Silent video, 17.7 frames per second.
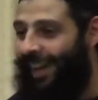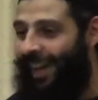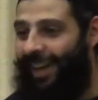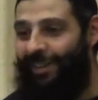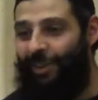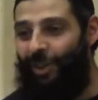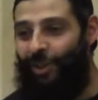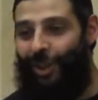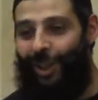
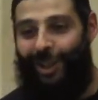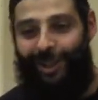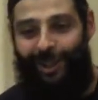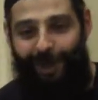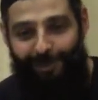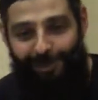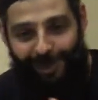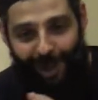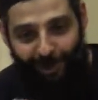And the sheikh
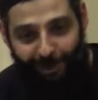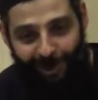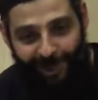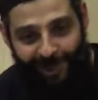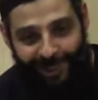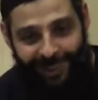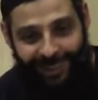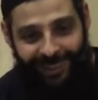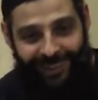comes
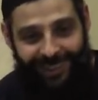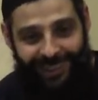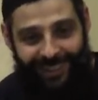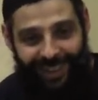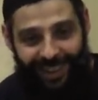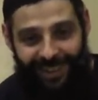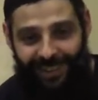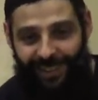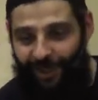out
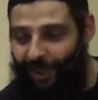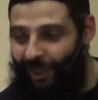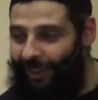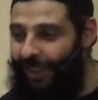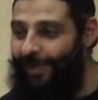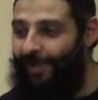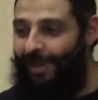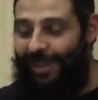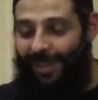and the sheikh
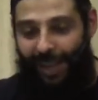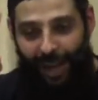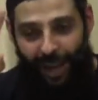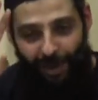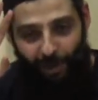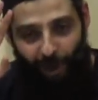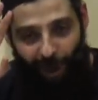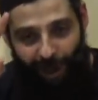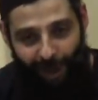says,
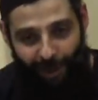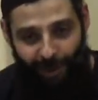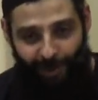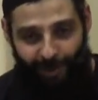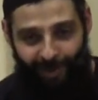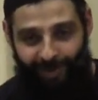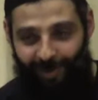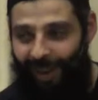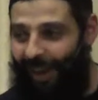Assalamu alaikum,
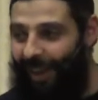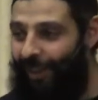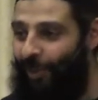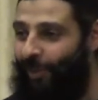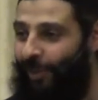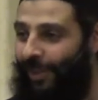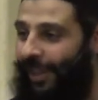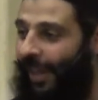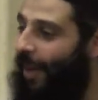
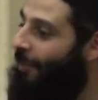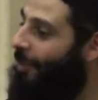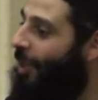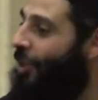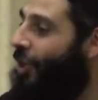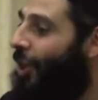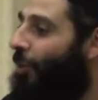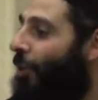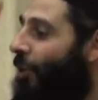alaikum salam, and
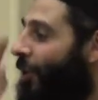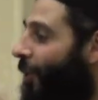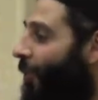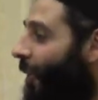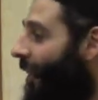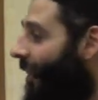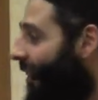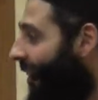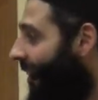the sheikh walks
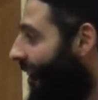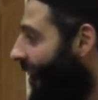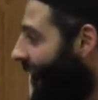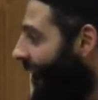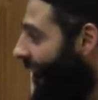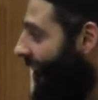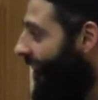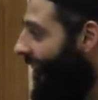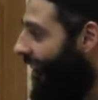away.
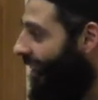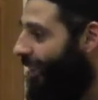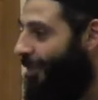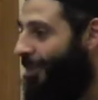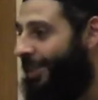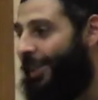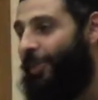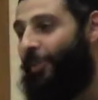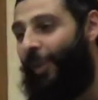And the
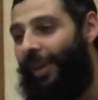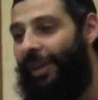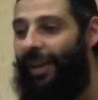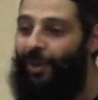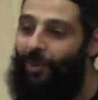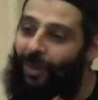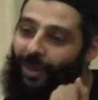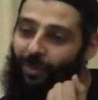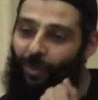man said, well,
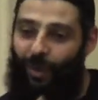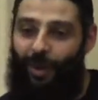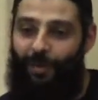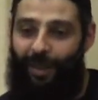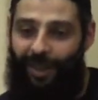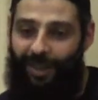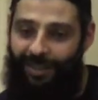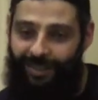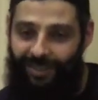I'll wait for
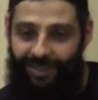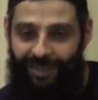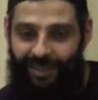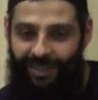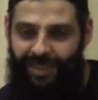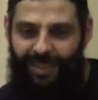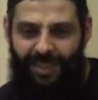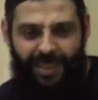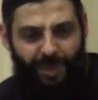him again
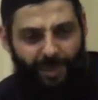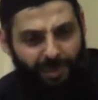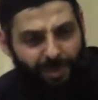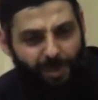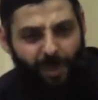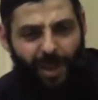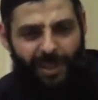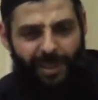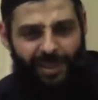
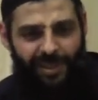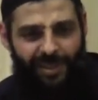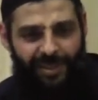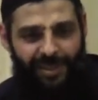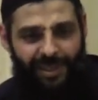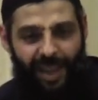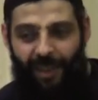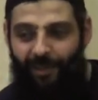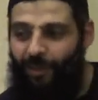waits.
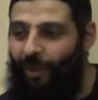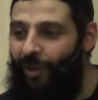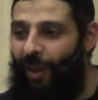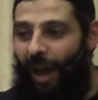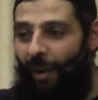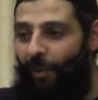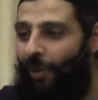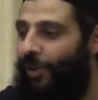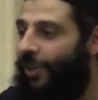After
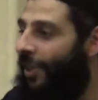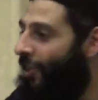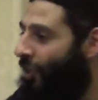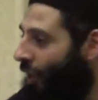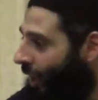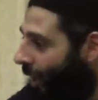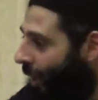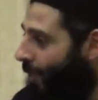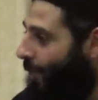hours, the
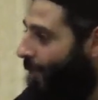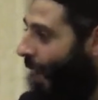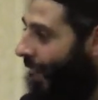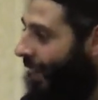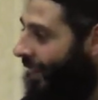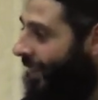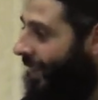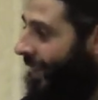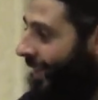sheikh comes
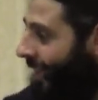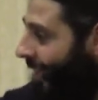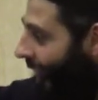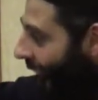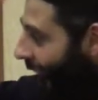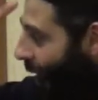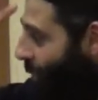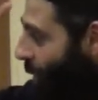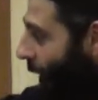back,
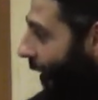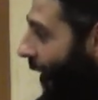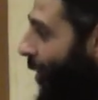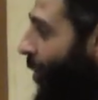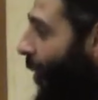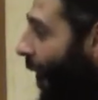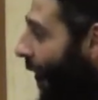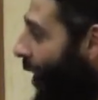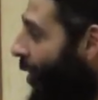Salaam
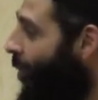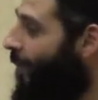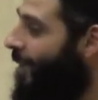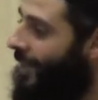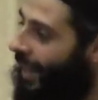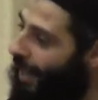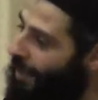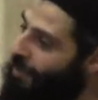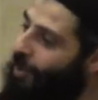alaikum, alaikum
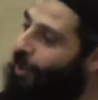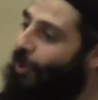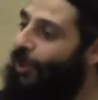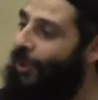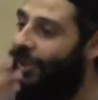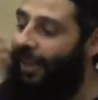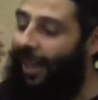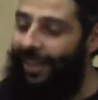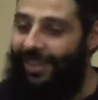salam, he
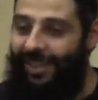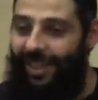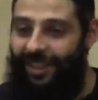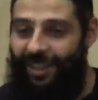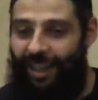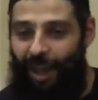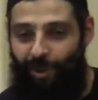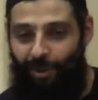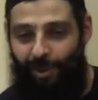goes
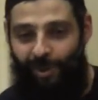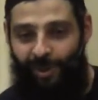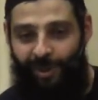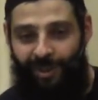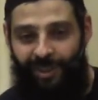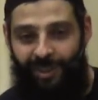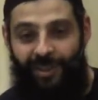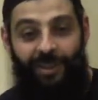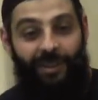inside the house.
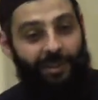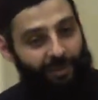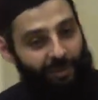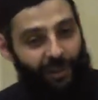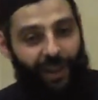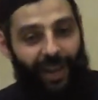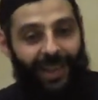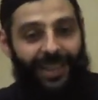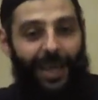
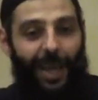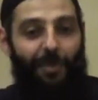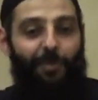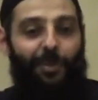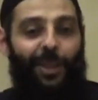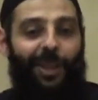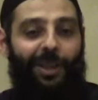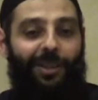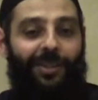The guy
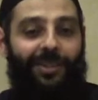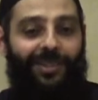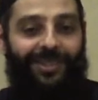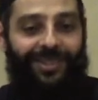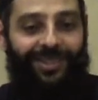camped there.